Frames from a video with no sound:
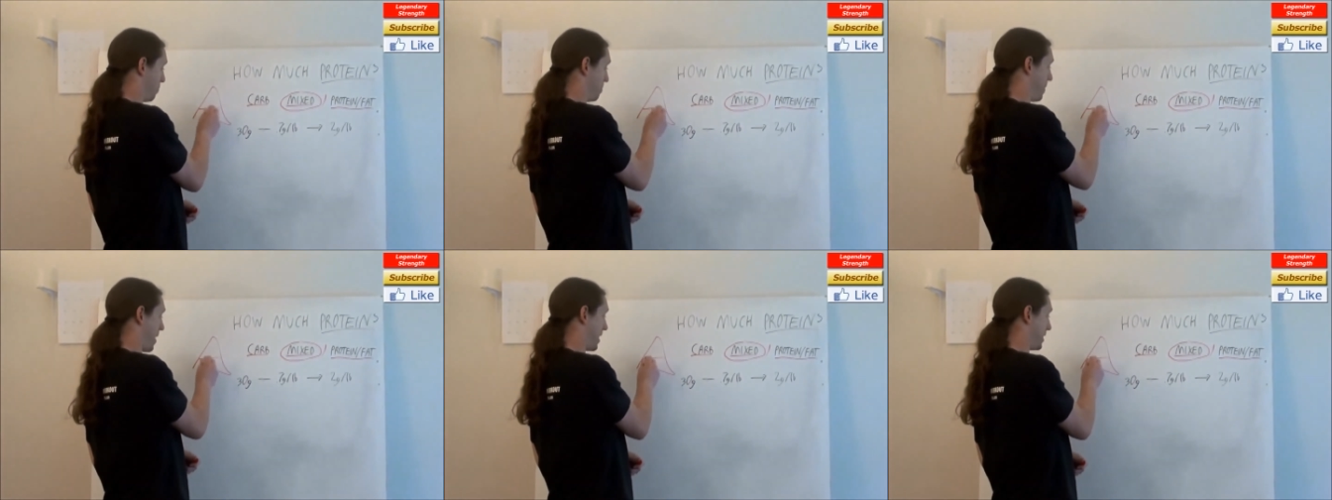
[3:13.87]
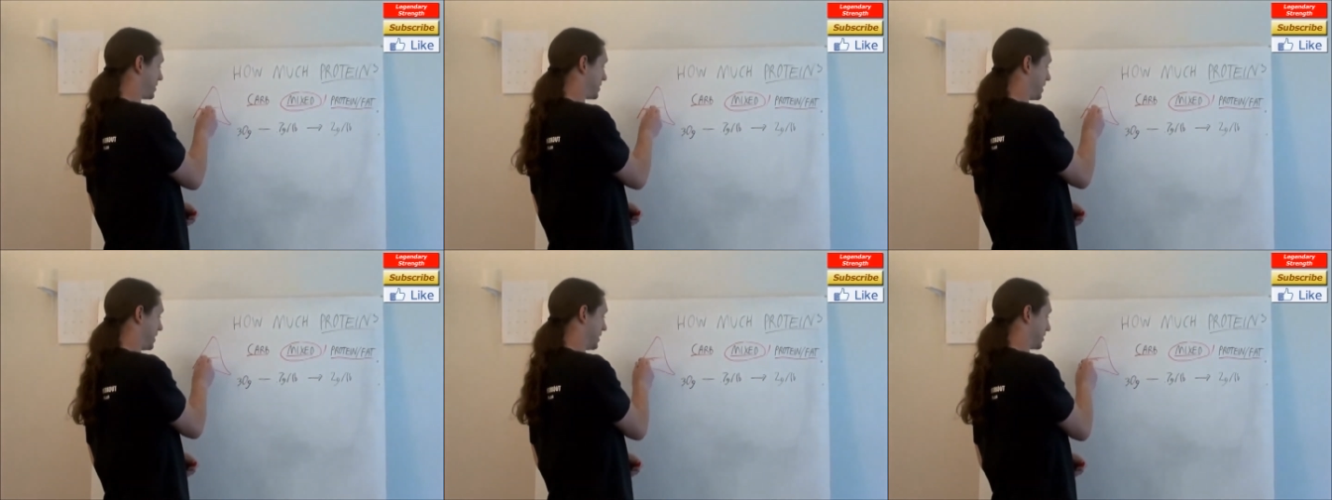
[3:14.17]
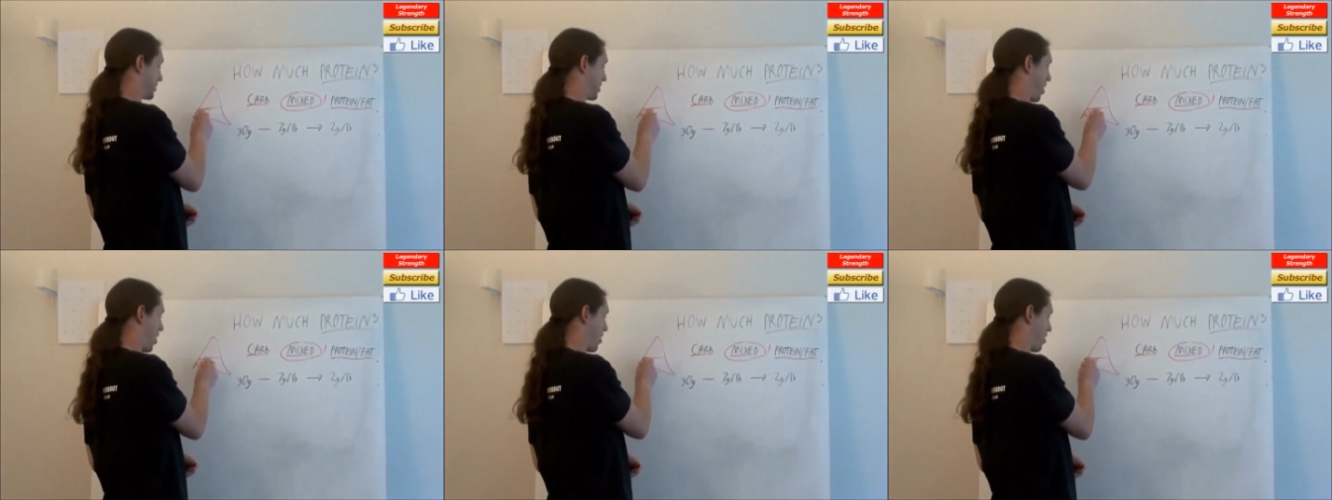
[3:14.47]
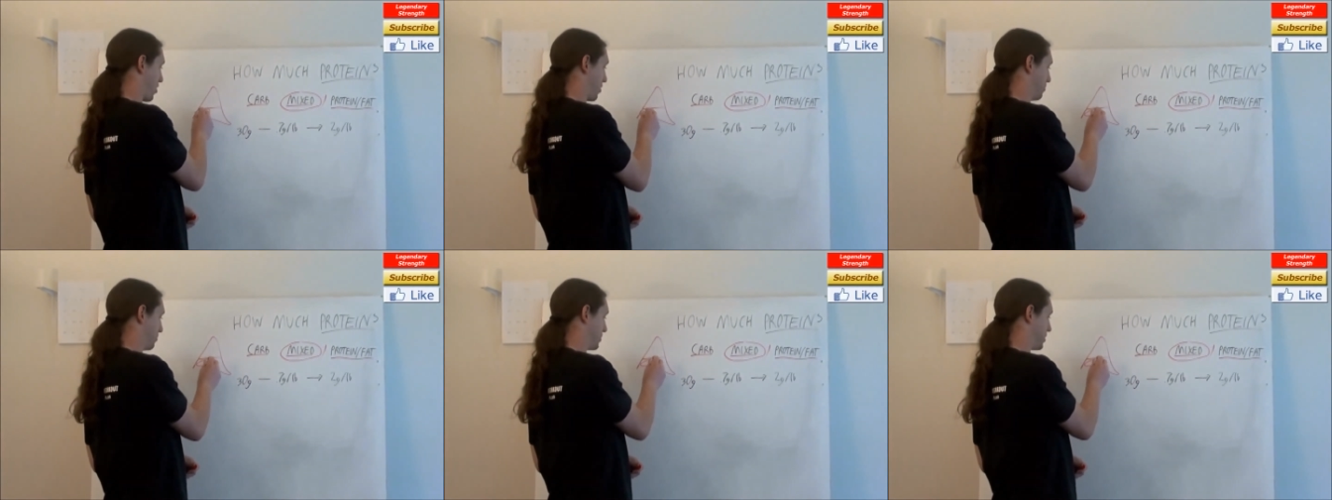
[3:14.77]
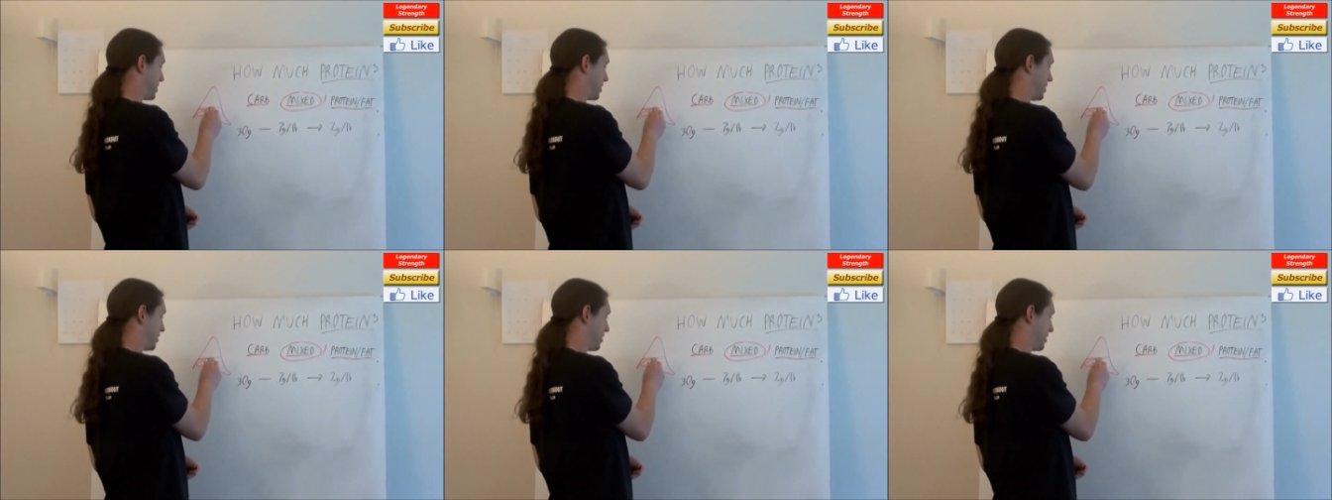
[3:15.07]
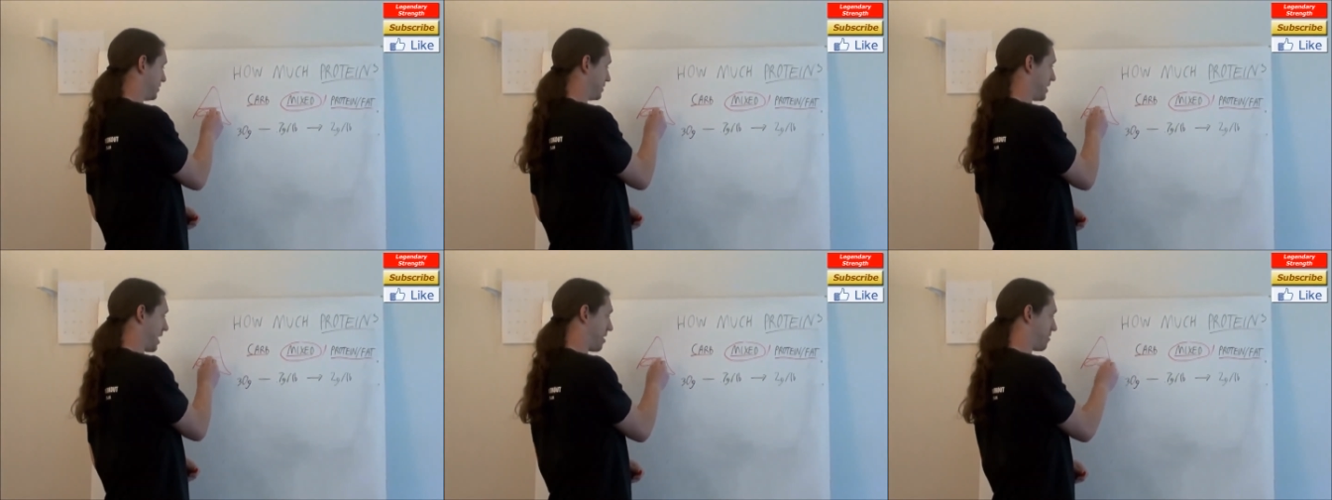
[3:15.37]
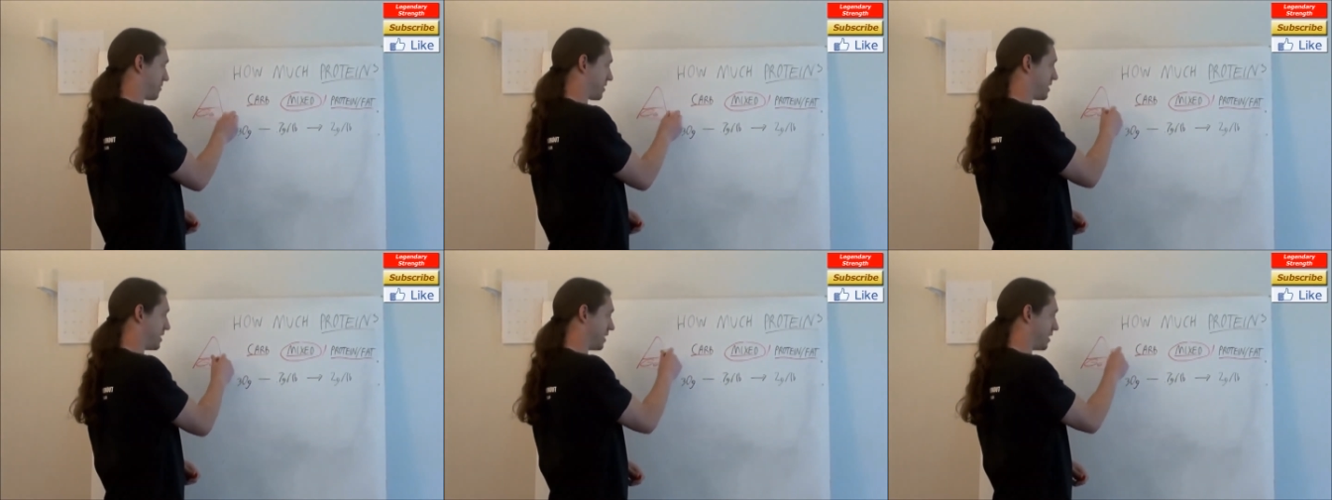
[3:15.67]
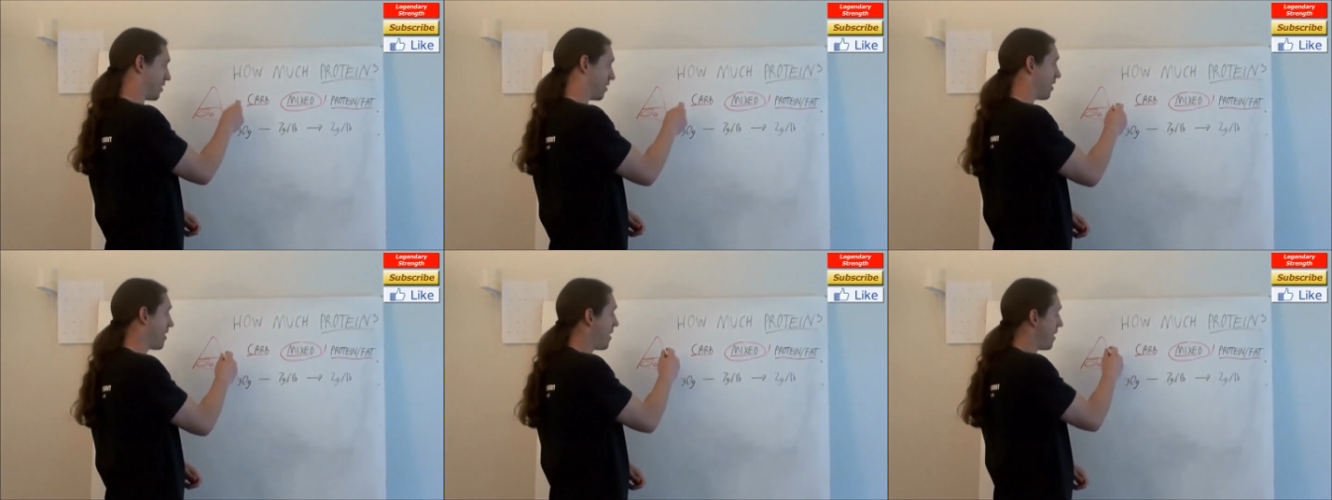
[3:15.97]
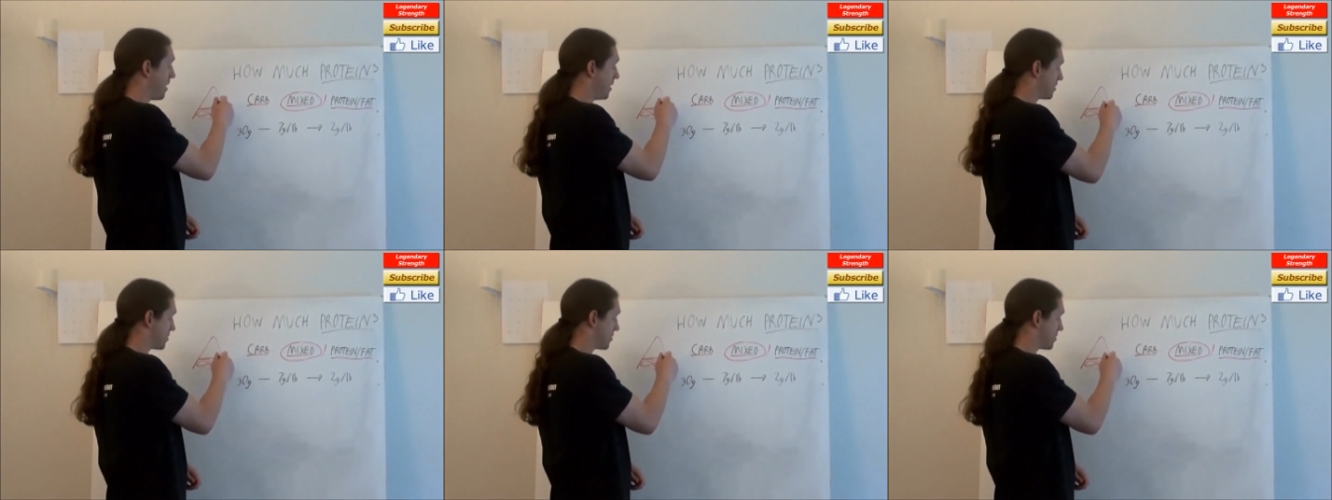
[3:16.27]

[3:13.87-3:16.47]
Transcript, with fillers: whole base is carbs down here.